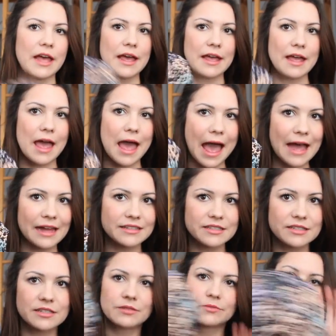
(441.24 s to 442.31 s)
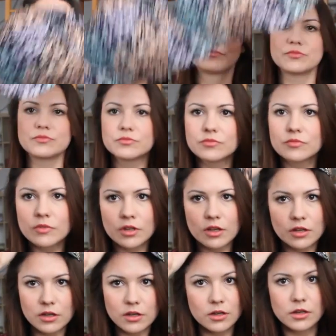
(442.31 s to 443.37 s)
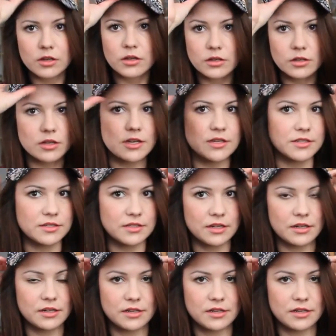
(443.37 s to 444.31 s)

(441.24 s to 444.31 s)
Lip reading: a hat because